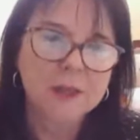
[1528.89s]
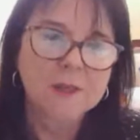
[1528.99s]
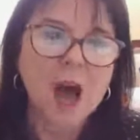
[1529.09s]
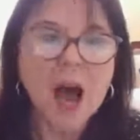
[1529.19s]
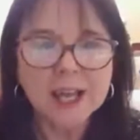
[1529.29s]

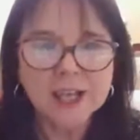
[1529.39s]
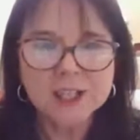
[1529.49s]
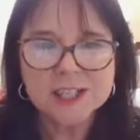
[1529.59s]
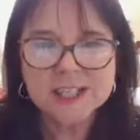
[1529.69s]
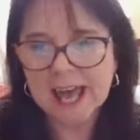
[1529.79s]
that I
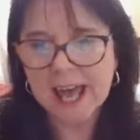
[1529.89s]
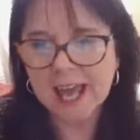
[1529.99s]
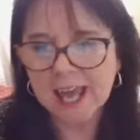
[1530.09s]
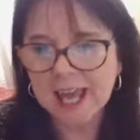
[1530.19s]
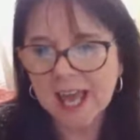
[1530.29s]
could
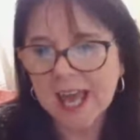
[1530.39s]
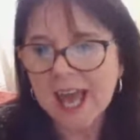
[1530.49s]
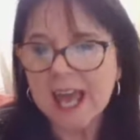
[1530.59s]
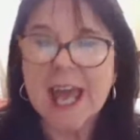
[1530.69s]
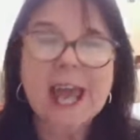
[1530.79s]
say
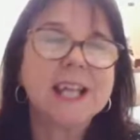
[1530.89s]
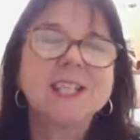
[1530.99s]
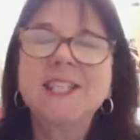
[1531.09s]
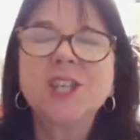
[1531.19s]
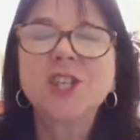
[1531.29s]
it's
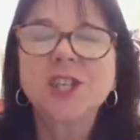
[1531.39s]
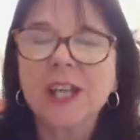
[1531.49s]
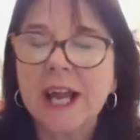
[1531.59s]
digital